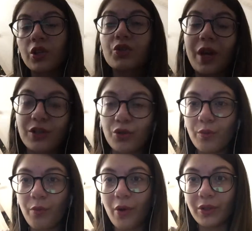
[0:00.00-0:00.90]
Track
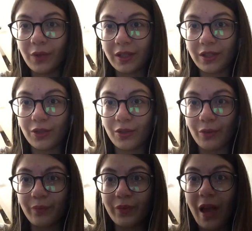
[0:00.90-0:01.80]
2.22.
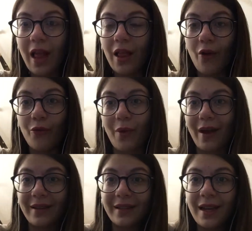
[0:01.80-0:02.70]
Hello
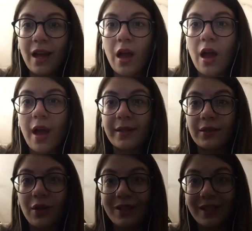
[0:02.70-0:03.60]
everyone, it's
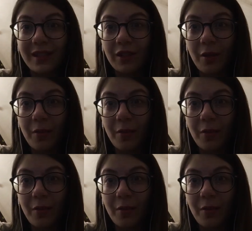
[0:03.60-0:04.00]
good to see so